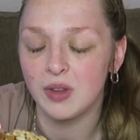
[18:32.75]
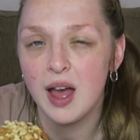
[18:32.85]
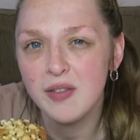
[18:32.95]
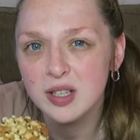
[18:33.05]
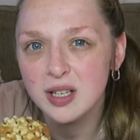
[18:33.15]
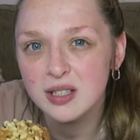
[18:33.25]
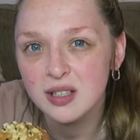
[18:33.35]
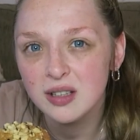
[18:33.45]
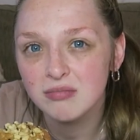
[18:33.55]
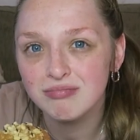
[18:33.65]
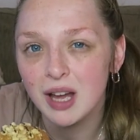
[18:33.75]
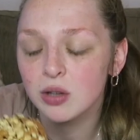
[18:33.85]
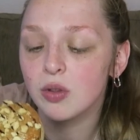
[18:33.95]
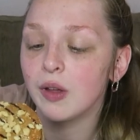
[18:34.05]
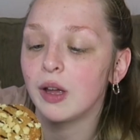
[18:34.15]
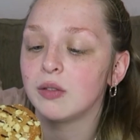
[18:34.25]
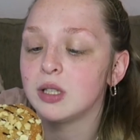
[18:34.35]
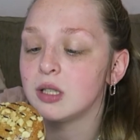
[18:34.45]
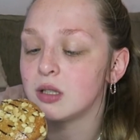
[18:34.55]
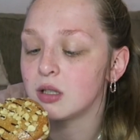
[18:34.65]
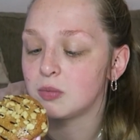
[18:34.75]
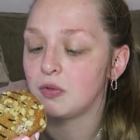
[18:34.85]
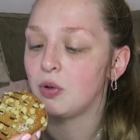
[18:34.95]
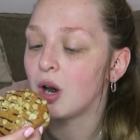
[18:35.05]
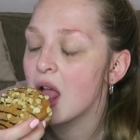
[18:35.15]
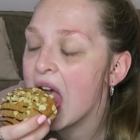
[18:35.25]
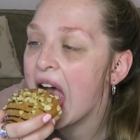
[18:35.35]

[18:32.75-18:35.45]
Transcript: Have I tasted? I don't think I've tasted this before.